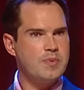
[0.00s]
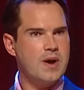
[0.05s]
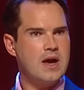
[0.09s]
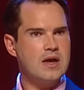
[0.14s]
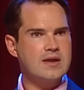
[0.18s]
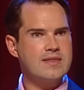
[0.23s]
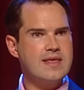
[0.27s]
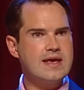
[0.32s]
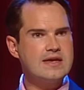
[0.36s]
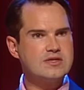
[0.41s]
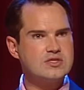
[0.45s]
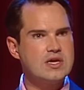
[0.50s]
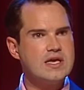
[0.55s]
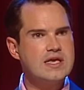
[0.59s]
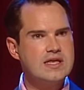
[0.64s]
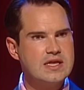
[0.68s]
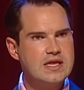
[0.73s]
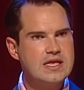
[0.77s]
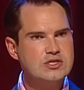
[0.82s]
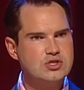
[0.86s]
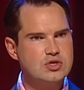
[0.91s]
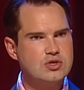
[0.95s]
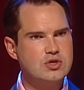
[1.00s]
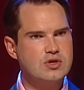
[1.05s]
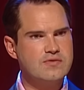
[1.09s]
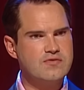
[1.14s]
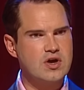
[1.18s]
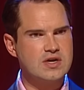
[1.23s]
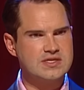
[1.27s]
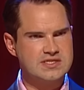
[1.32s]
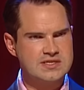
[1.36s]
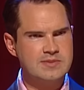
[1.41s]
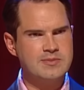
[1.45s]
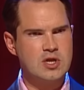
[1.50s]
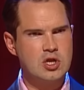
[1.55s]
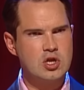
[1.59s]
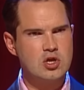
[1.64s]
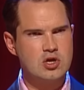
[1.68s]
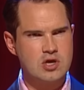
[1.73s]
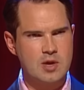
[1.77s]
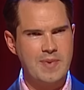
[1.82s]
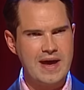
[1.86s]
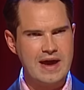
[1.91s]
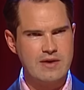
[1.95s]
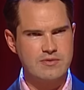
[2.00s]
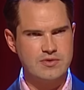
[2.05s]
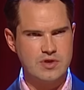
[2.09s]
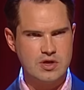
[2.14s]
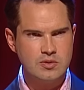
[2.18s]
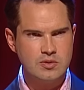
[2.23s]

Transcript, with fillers: partner there, so he, you've got a similar look about